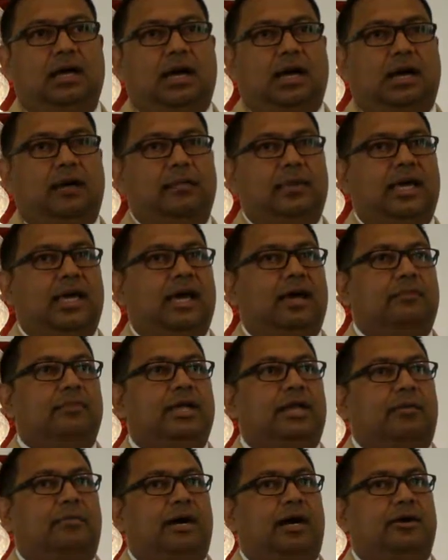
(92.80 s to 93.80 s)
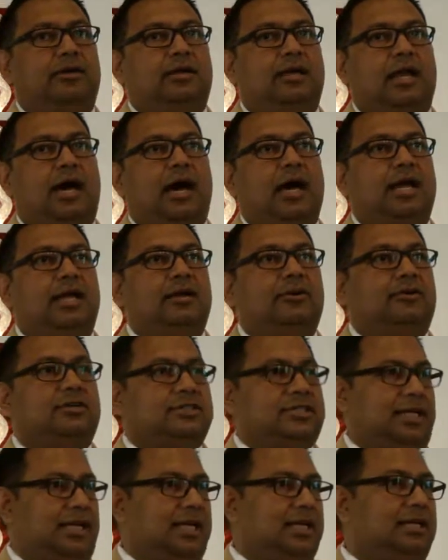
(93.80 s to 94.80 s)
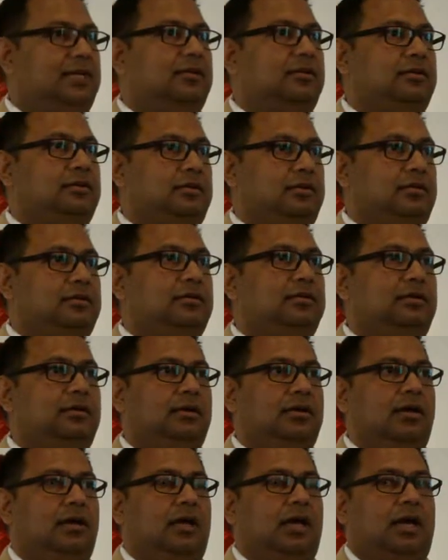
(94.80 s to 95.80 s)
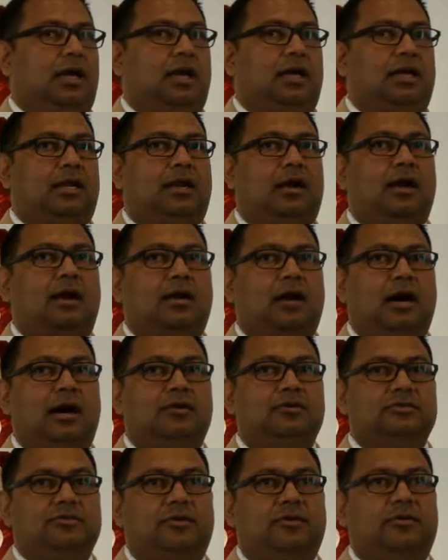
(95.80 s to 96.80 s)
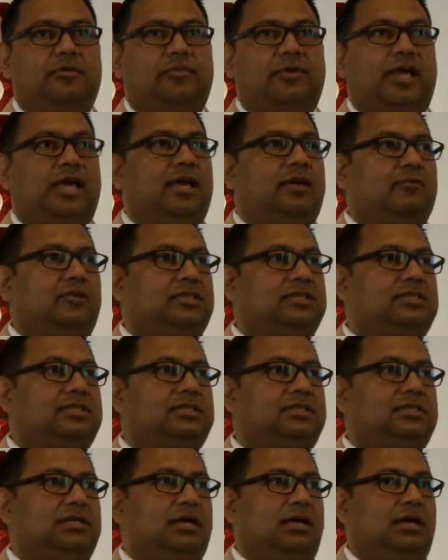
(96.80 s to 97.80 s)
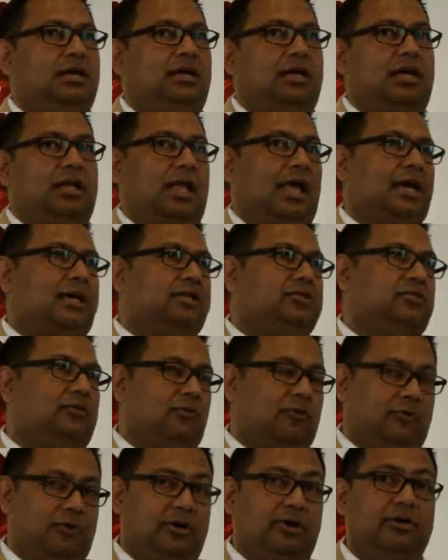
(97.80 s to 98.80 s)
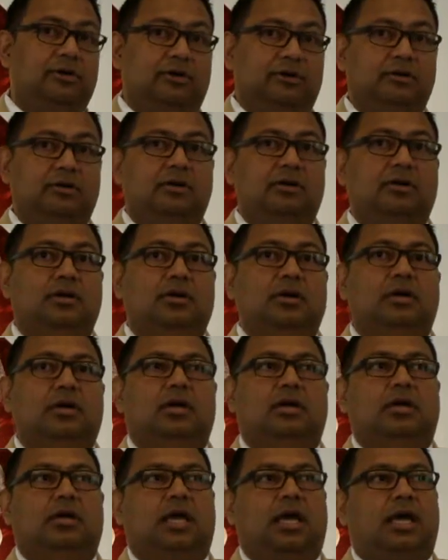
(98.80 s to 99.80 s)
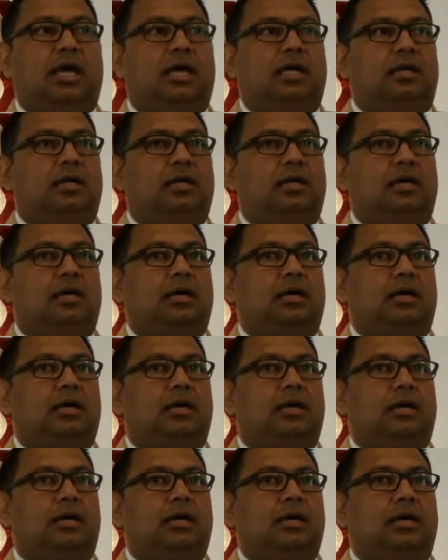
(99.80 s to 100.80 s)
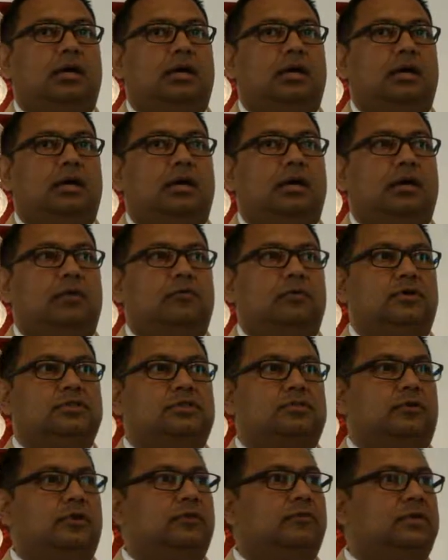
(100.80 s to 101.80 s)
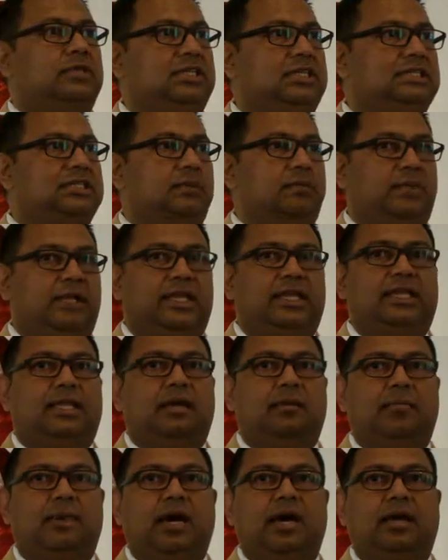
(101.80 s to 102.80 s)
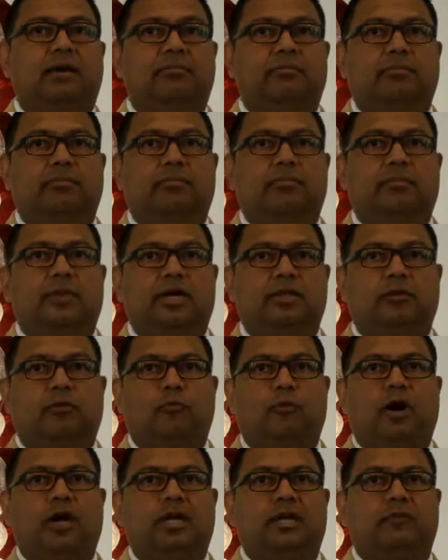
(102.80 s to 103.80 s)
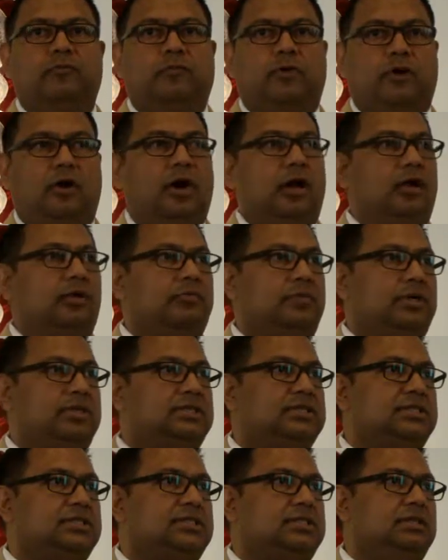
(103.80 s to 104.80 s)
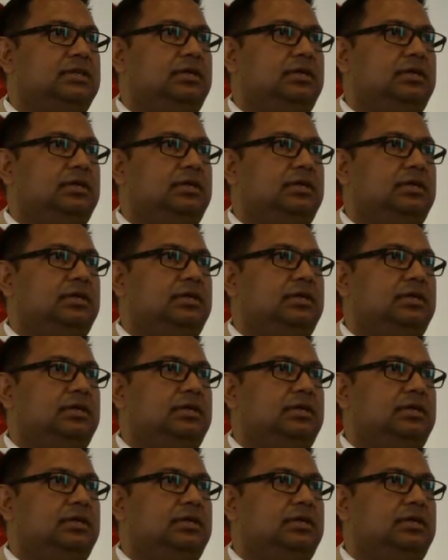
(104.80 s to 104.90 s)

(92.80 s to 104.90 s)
I may have been about 9 or 10, and in our household, praying was like a chore. And it was sort of a discipline that my mother wanted for all of us.